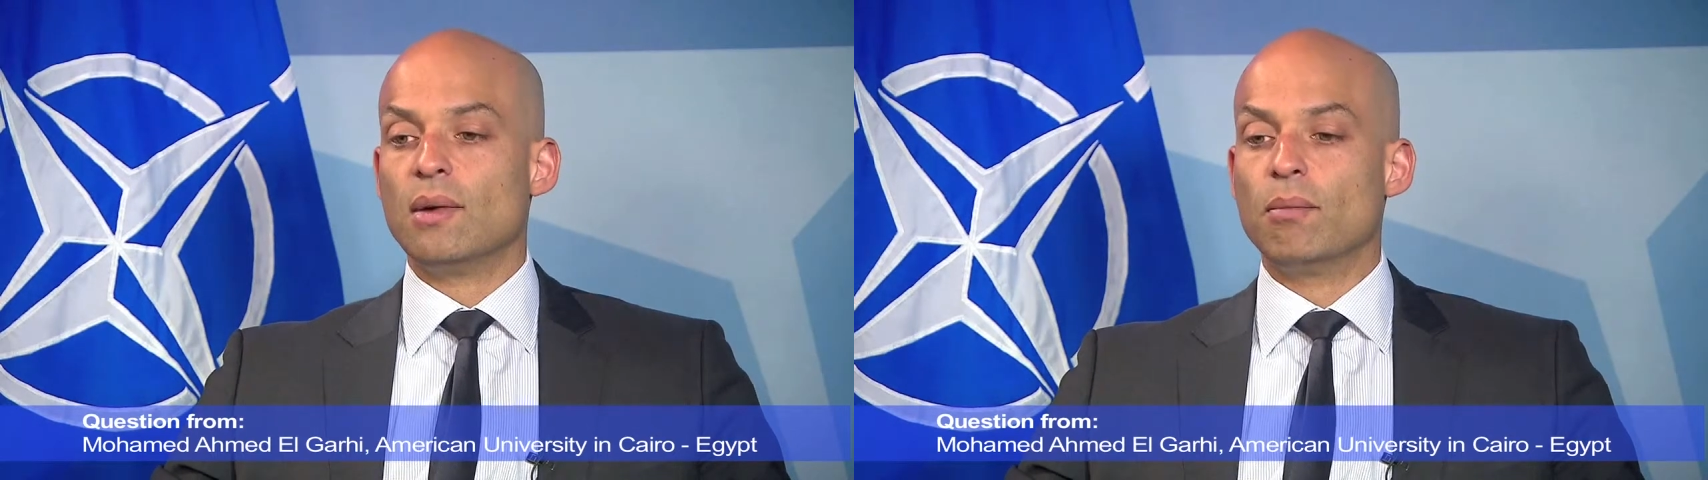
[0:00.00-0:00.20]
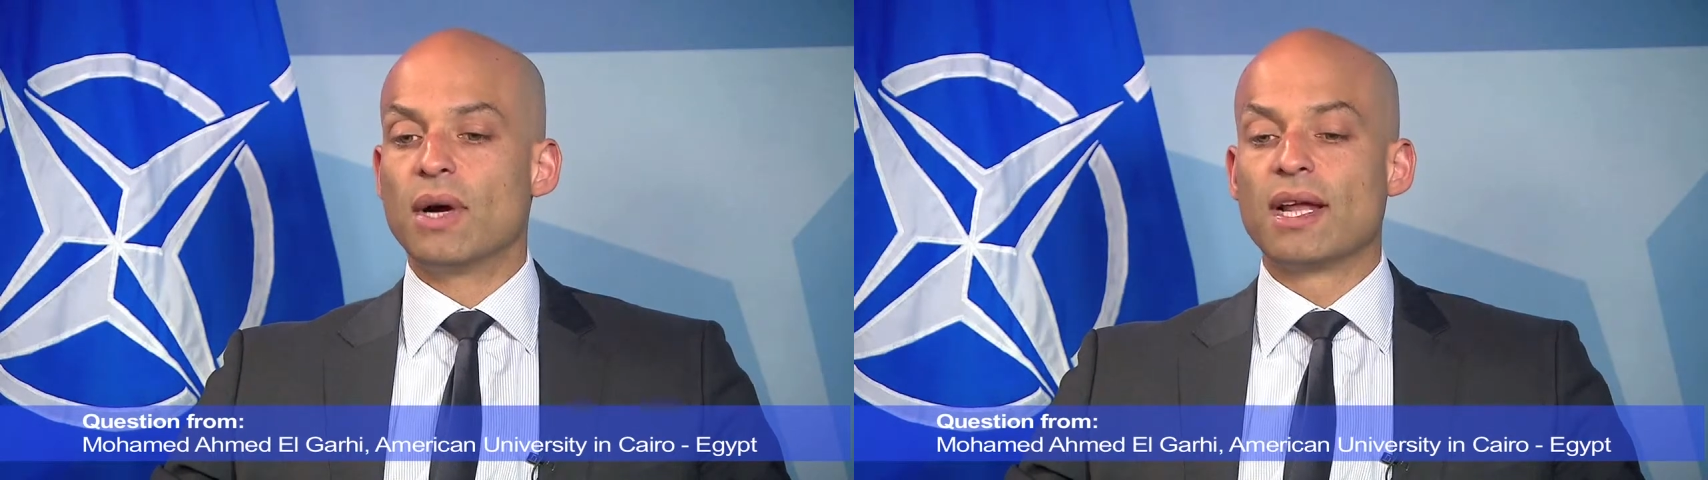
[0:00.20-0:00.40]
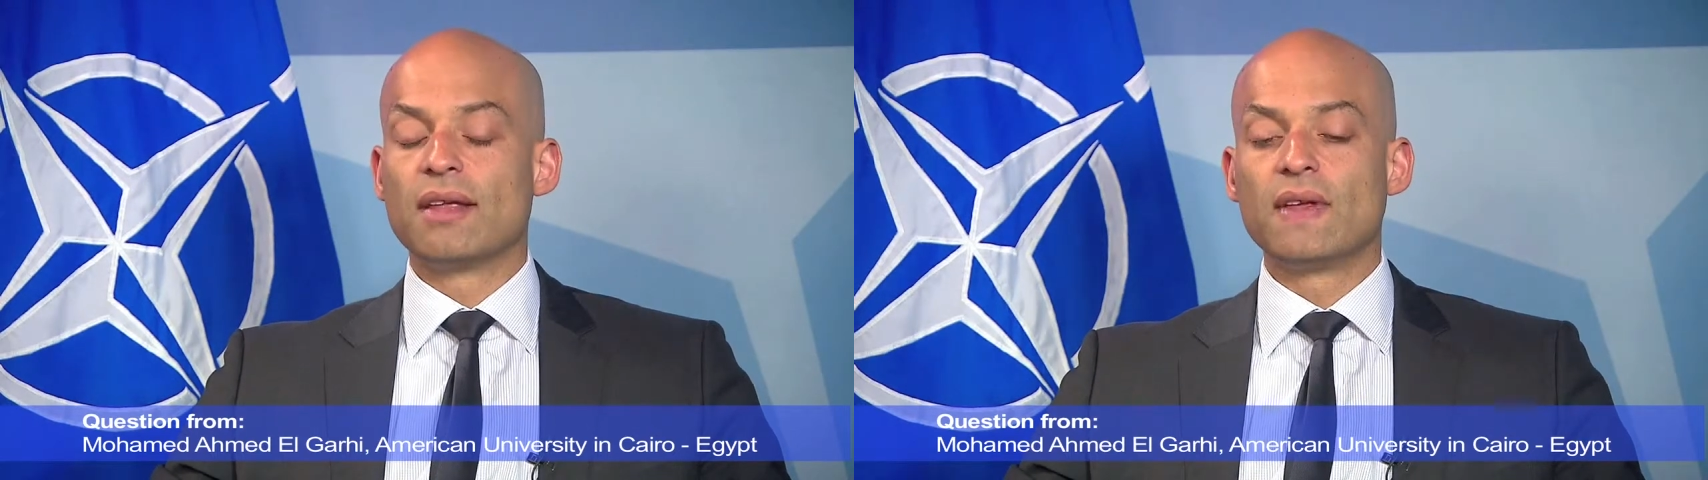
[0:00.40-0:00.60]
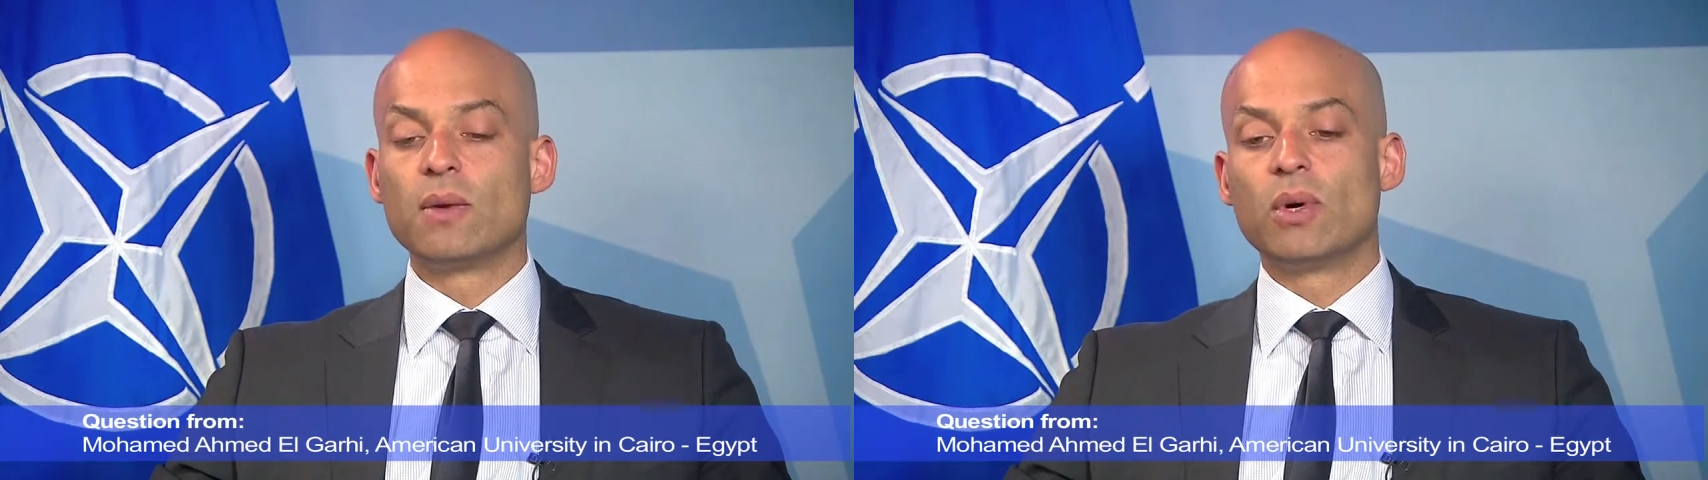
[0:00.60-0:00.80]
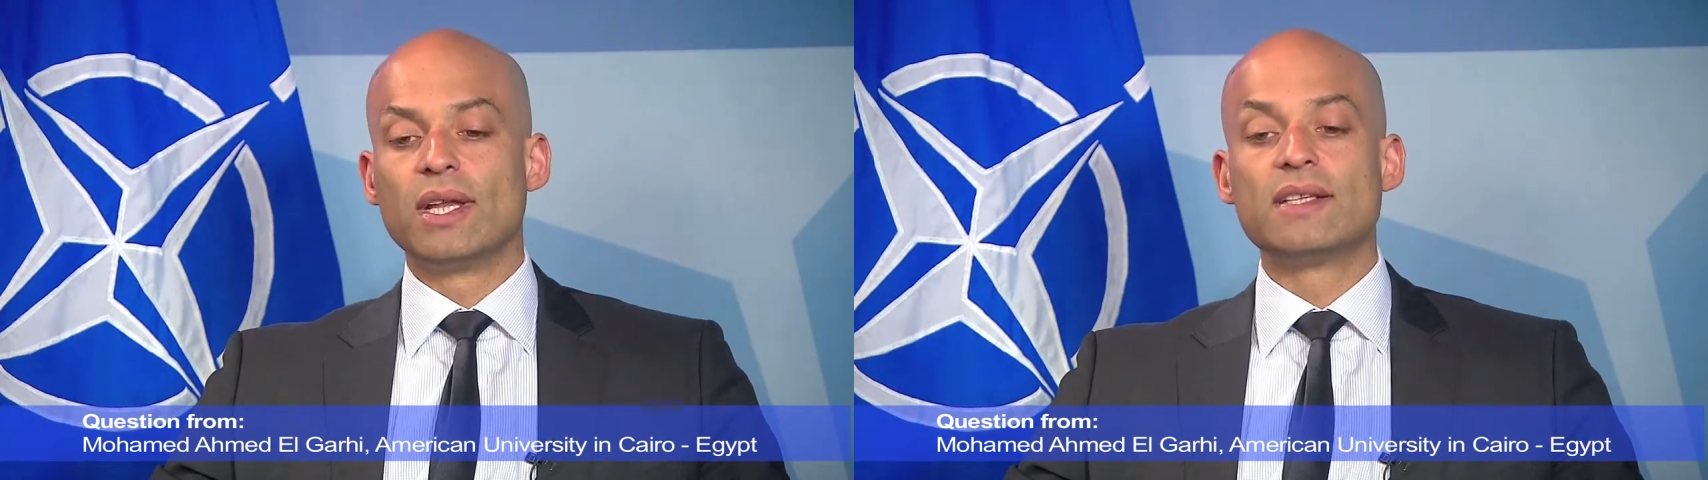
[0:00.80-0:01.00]
but I
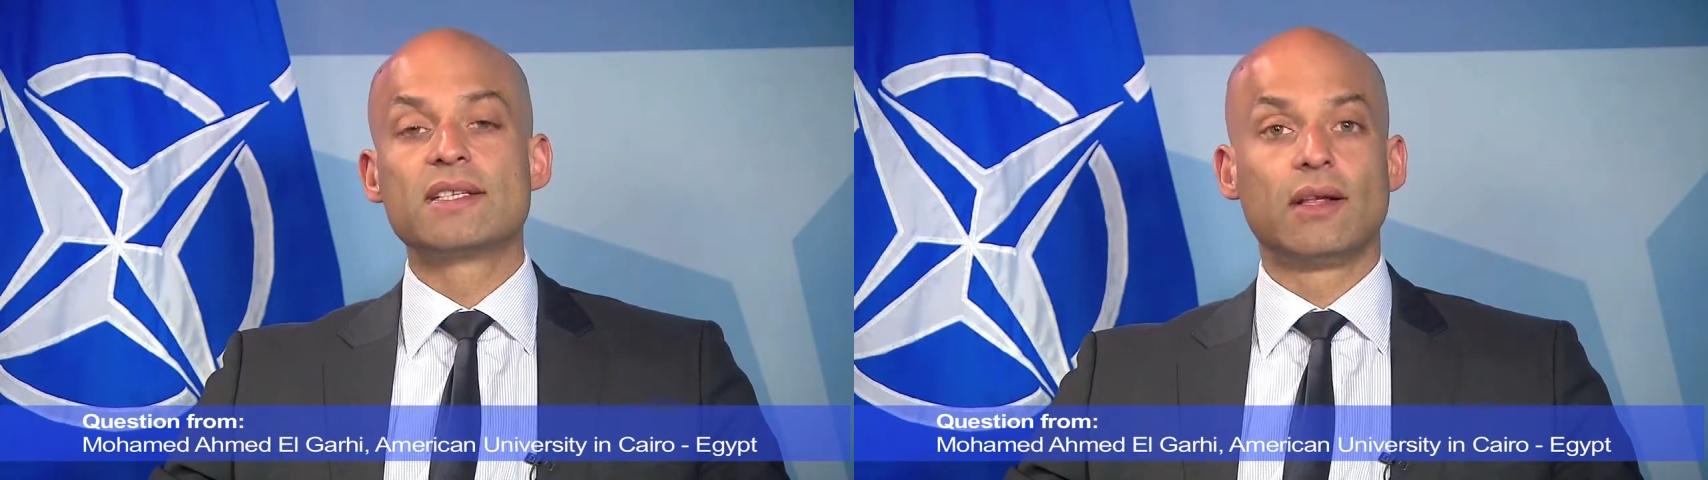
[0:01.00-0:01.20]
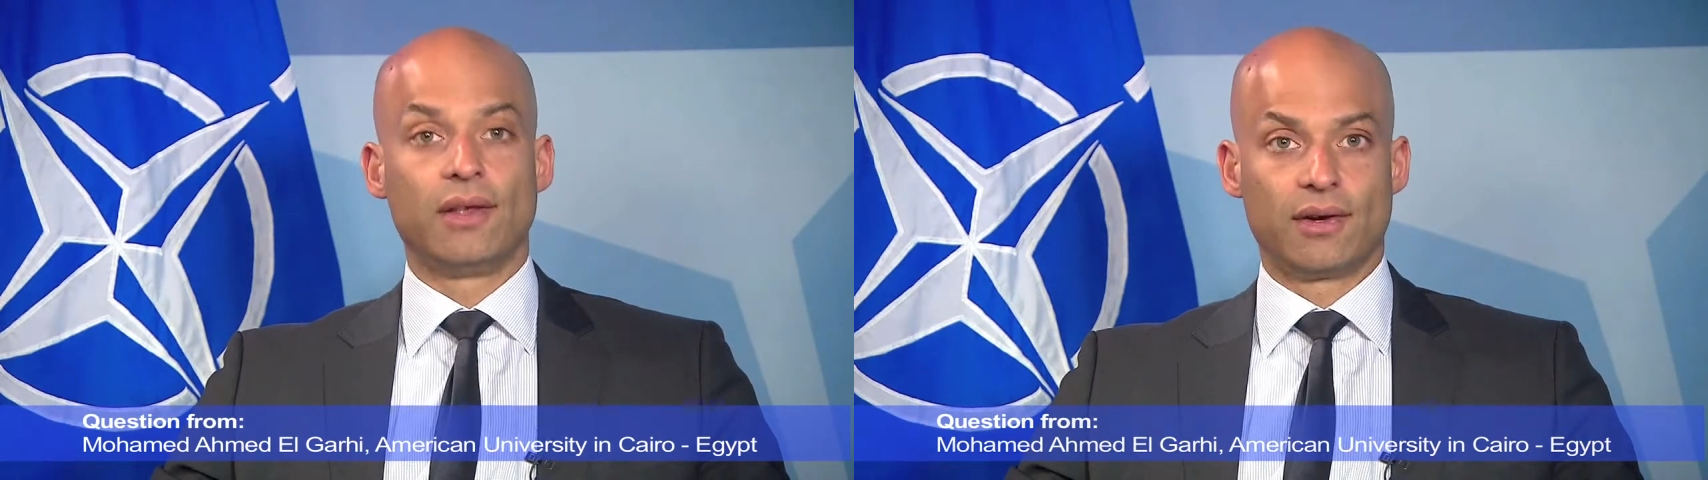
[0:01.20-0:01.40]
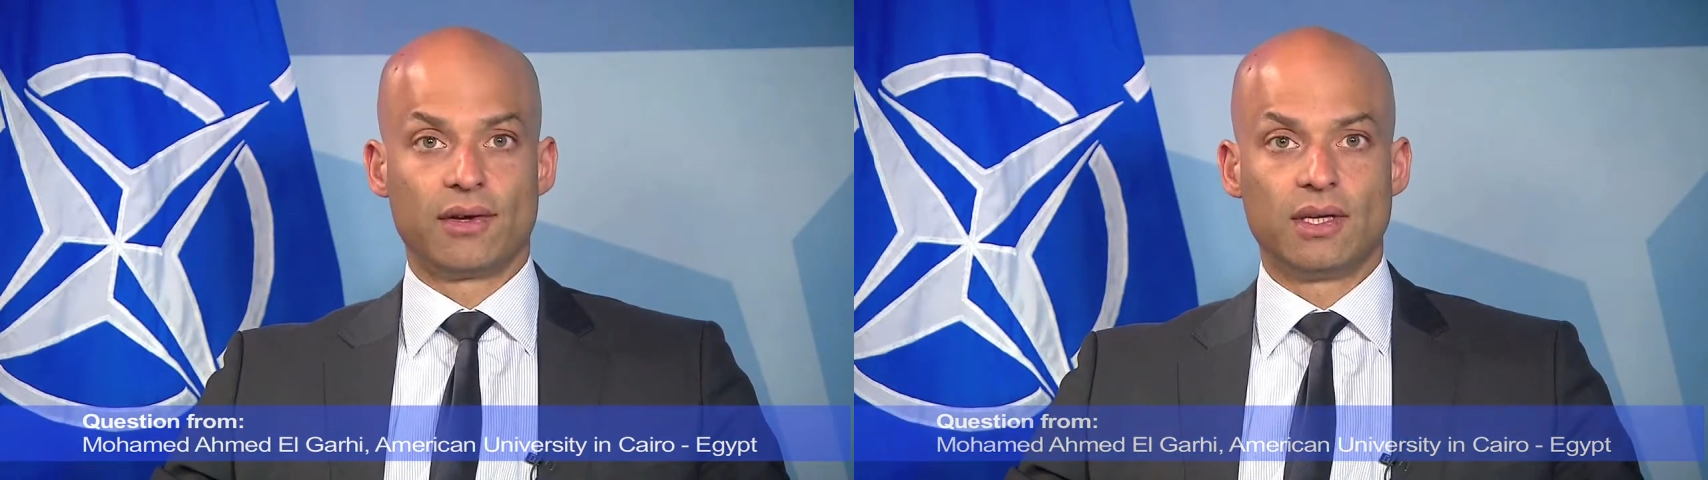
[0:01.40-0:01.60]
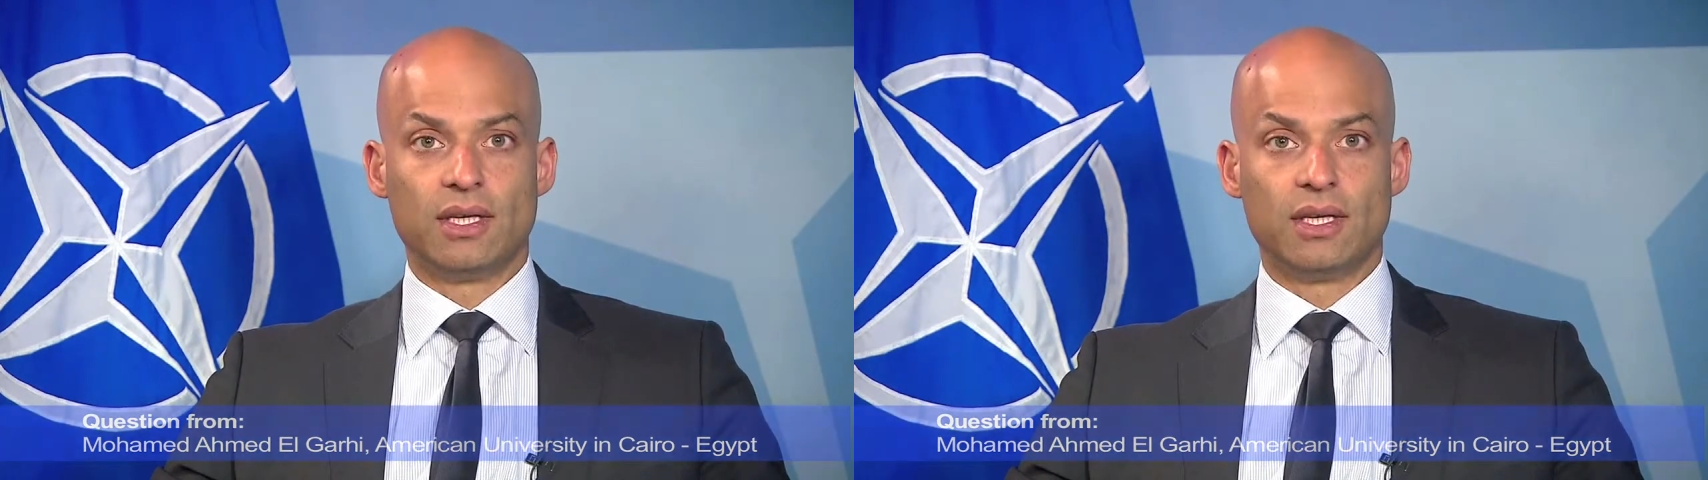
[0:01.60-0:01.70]
think what is clear